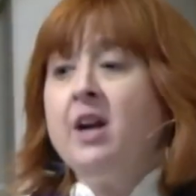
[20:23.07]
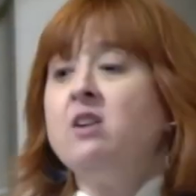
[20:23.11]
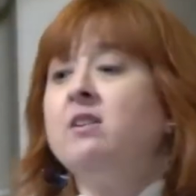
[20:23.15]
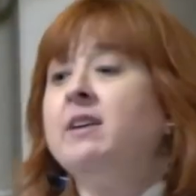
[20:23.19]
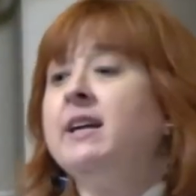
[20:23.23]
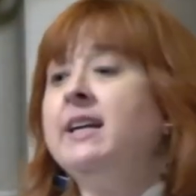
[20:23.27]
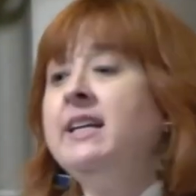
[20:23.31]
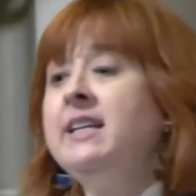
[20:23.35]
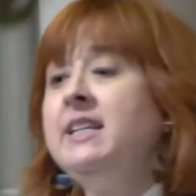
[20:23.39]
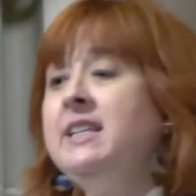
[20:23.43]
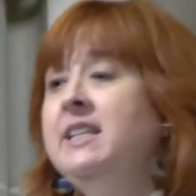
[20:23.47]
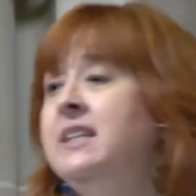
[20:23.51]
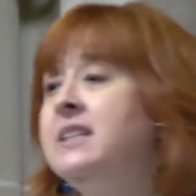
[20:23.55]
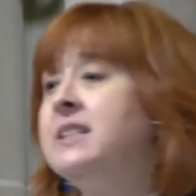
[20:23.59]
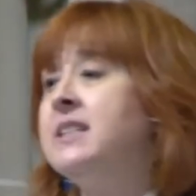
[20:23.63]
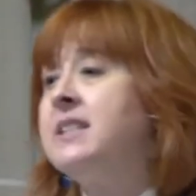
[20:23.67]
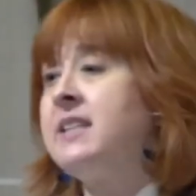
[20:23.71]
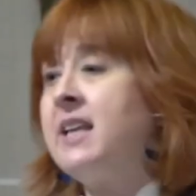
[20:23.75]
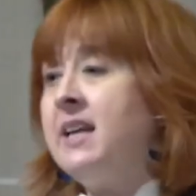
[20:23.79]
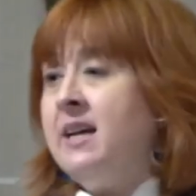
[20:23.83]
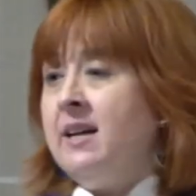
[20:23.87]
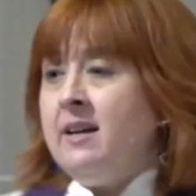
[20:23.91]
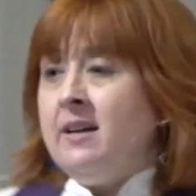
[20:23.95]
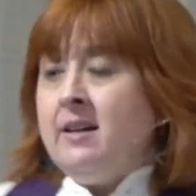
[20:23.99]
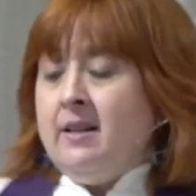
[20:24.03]
there
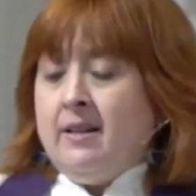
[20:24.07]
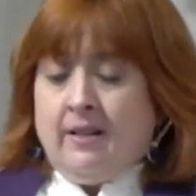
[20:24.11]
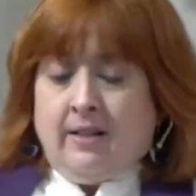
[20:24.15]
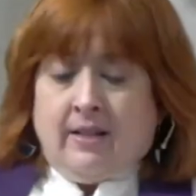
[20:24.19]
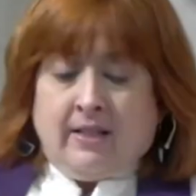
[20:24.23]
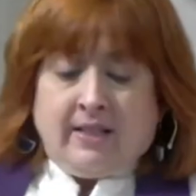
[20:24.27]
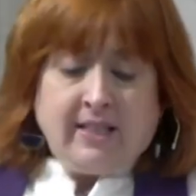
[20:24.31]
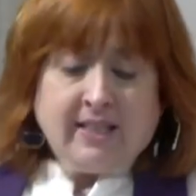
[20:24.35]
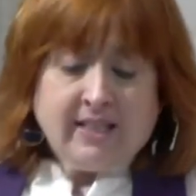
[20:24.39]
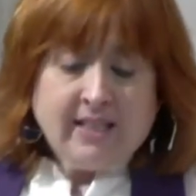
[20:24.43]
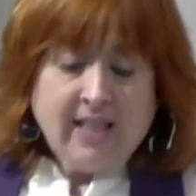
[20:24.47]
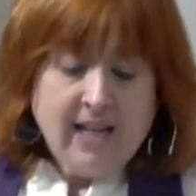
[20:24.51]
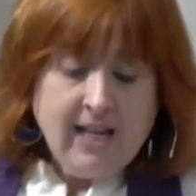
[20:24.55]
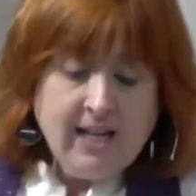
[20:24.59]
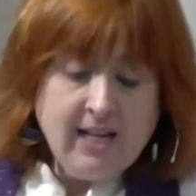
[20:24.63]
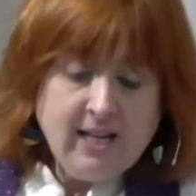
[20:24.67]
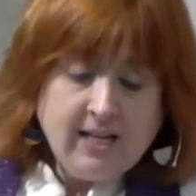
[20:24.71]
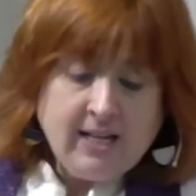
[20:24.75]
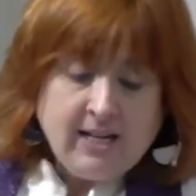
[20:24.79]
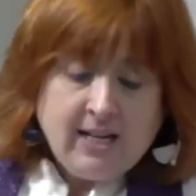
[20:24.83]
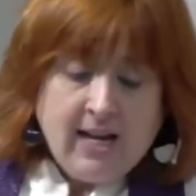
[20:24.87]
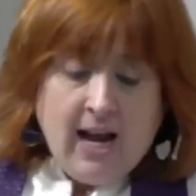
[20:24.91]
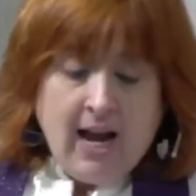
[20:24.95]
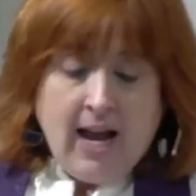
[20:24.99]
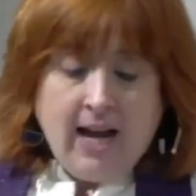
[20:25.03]
is
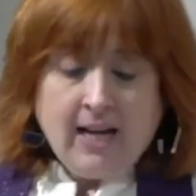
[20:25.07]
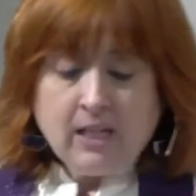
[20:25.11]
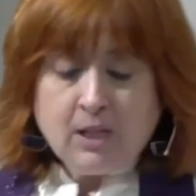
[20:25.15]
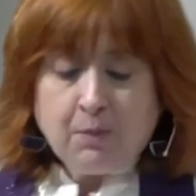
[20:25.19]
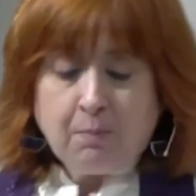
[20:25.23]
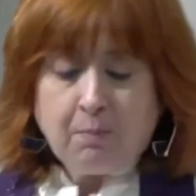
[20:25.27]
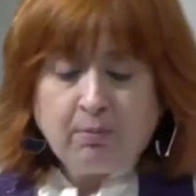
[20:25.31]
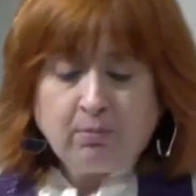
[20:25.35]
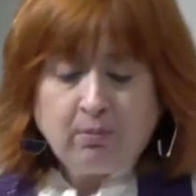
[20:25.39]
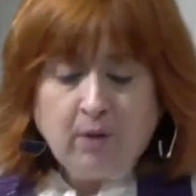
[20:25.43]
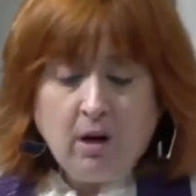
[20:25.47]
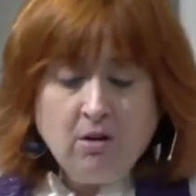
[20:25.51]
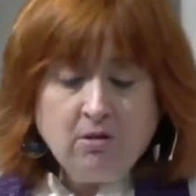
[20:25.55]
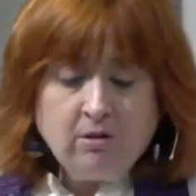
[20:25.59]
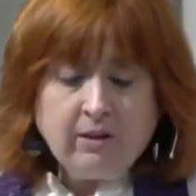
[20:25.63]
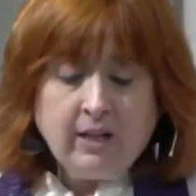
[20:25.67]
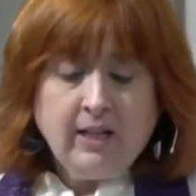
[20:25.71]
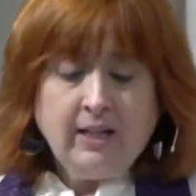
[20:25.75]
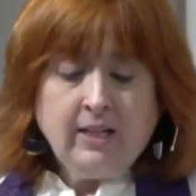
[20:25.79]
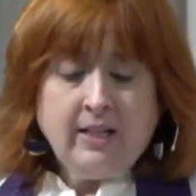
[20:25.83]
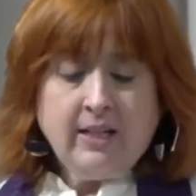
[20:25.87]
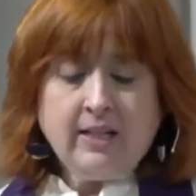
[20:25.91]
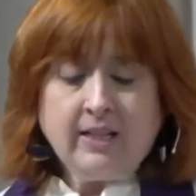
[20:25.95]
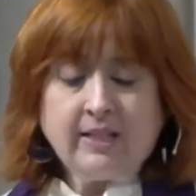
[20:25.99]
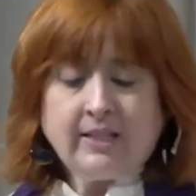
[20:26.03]
sin and
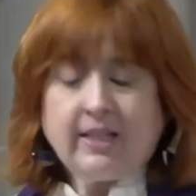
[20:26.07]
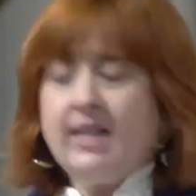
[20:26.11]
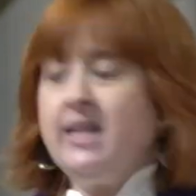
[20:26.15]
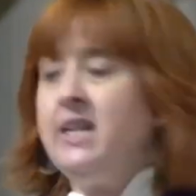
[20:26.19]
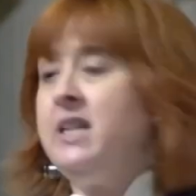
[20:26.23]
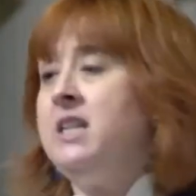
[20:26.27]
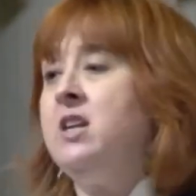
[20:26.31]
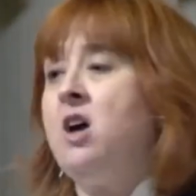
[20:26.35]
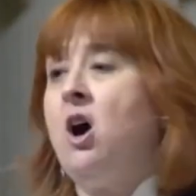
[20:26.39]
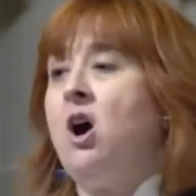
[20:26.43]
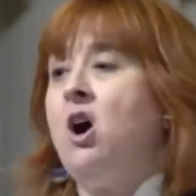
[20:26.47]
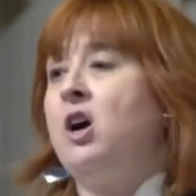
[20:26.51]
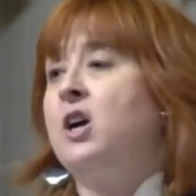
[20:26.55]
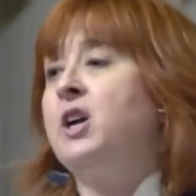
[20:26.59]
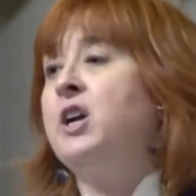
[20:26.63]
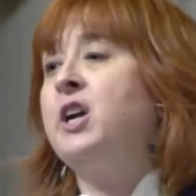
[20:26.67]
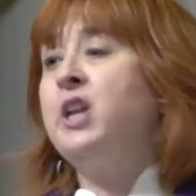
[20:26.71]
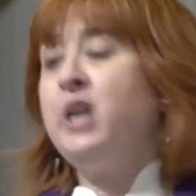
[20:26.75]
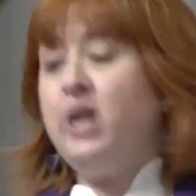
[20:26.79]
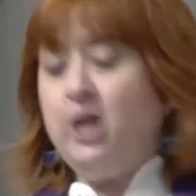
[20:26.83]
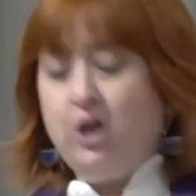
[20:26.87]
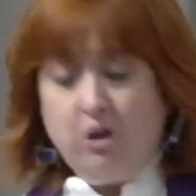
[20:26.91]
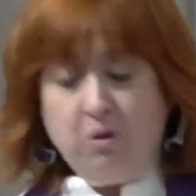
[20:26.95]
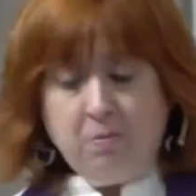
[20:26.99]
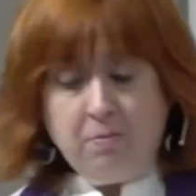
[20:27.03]
brokenness in our
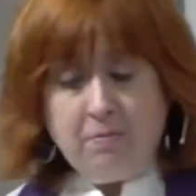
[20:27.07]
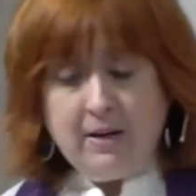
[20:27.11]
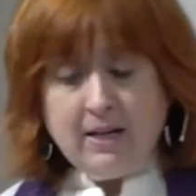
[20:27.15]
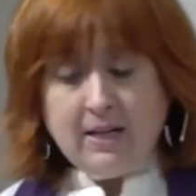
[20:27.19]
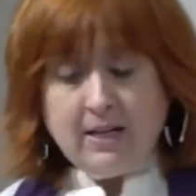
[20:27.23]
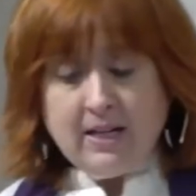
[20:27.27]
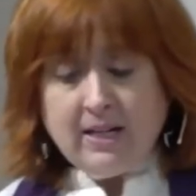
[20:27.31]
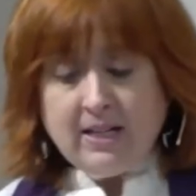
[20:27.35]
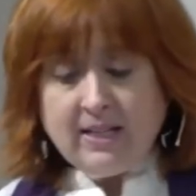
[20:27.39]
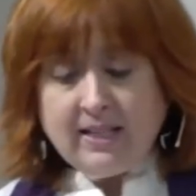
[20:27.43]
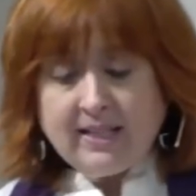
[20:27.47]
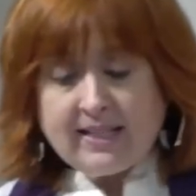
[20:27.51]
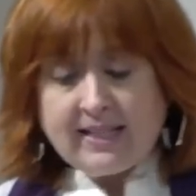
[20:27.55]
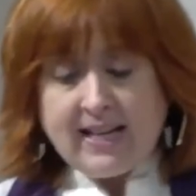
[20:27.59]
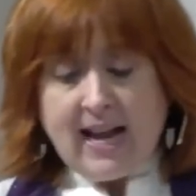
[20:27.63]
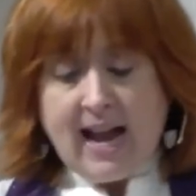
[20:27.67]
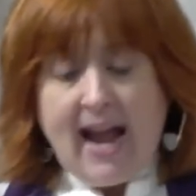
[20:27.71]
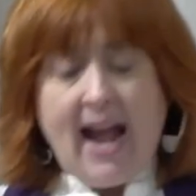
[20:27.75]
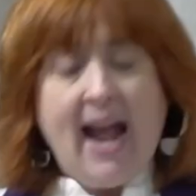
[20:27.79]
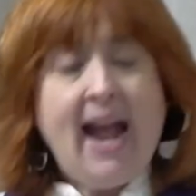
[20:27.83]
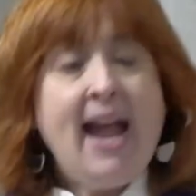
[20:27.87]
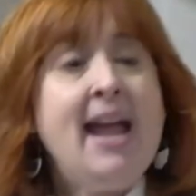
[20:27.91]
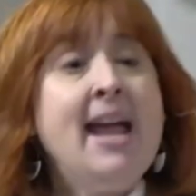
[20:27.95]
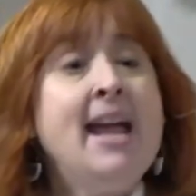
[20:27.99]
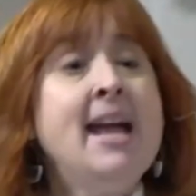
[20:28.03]
humanness,
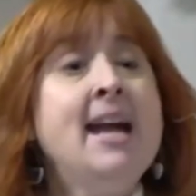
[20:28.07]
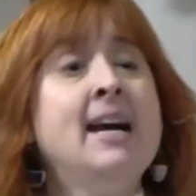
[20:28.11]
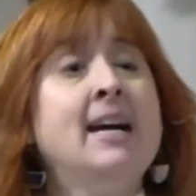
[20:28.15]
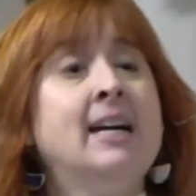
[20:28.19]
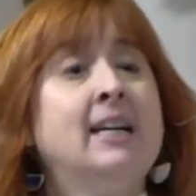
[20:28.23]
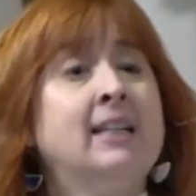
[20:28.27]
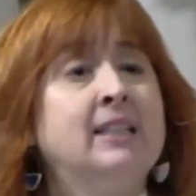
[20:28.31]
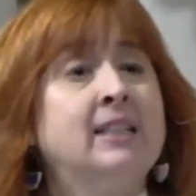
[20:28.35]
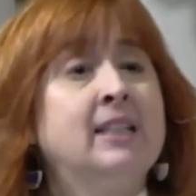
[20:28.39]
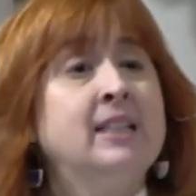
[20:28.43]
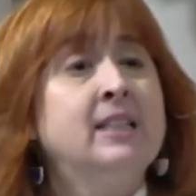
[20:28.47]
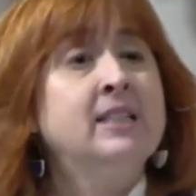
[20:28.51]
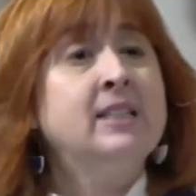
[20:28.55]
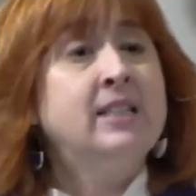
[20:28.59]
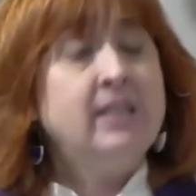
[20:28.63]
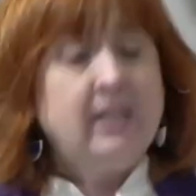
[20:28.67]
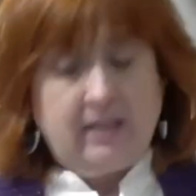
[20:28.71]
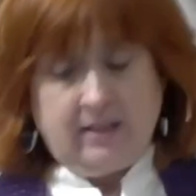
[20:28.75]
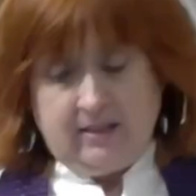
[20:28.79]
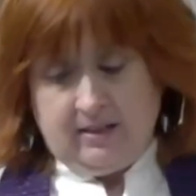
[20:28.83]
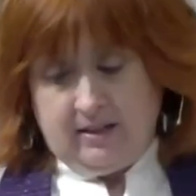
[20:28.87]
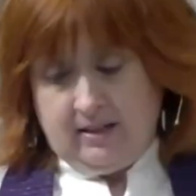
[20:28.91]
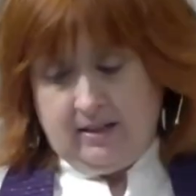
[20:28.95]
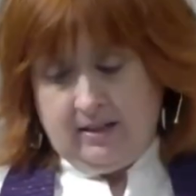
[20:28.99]
and